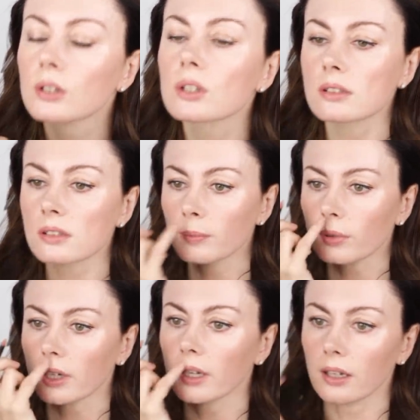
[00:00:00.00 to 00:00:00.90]
just to
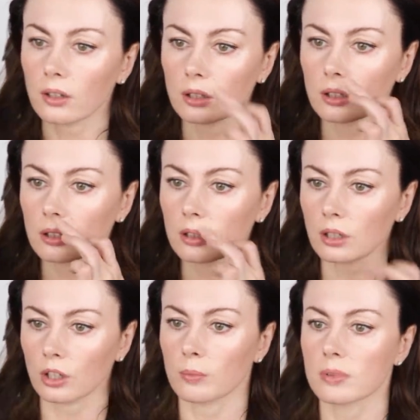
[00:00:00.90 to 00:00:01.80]
bring out the
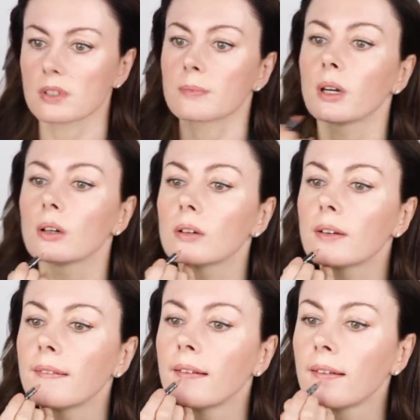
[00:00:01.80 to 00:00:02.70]
Cupid's bow.
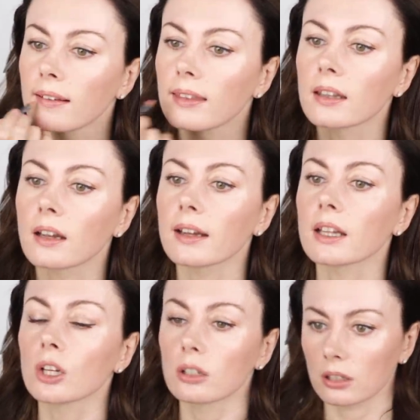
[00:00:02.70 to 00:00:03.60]
And then
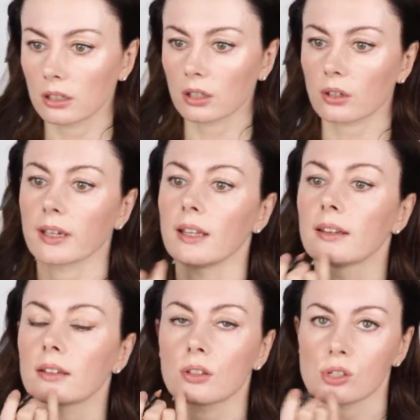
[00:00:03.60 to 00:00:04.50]
I create a
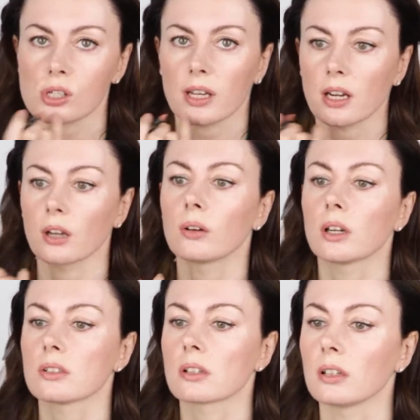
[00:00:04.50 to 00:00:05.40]
little shadow
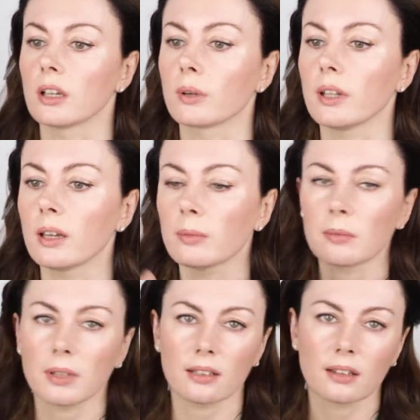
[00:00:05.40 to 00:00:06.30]
under the lower lip. I
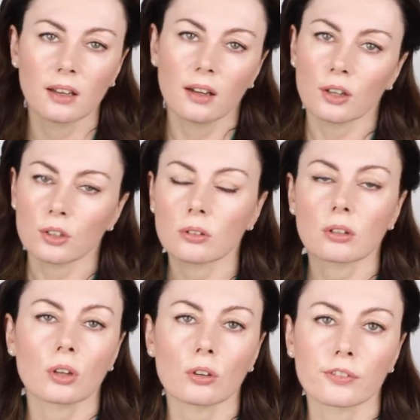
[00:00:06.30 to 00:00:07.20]
mean, you
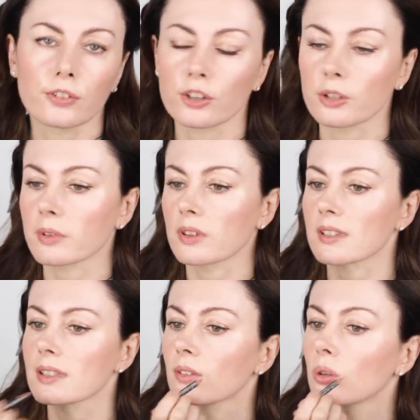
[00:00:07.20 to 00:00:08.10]
can go further with
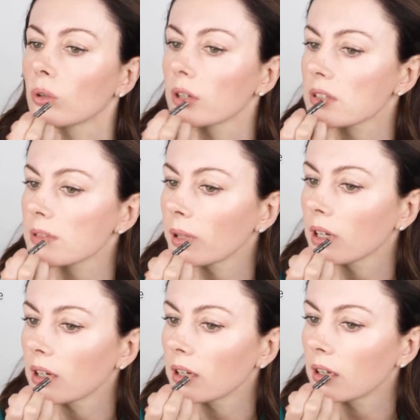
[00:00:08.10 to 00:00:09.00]
this, of course,
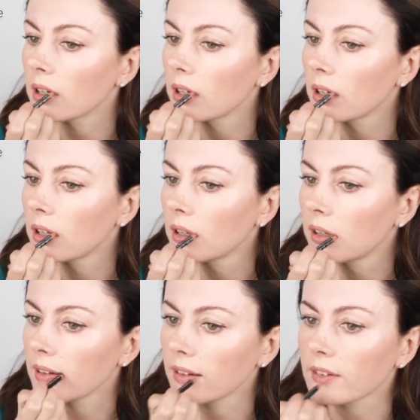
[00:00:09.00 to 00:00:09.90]
but
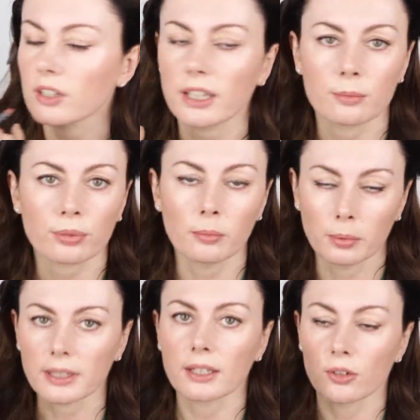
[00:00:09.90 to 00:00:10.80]
your date
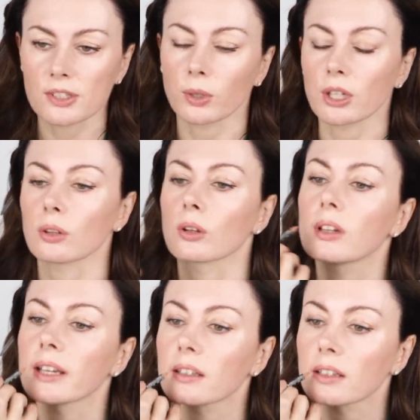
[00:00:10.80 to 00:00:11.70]
probably knows what you
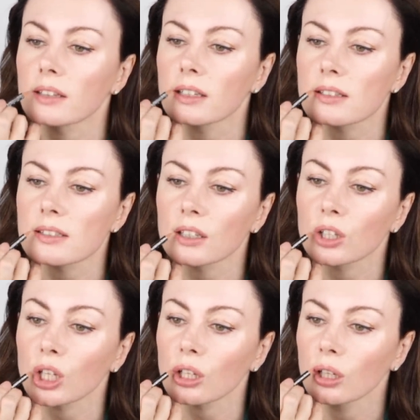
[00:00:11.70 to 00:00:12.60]
look like, and I think to
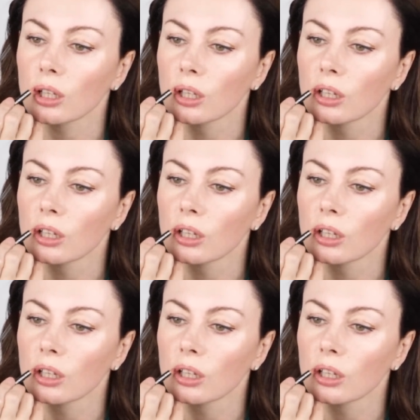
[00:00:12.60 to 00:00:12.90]
suddenly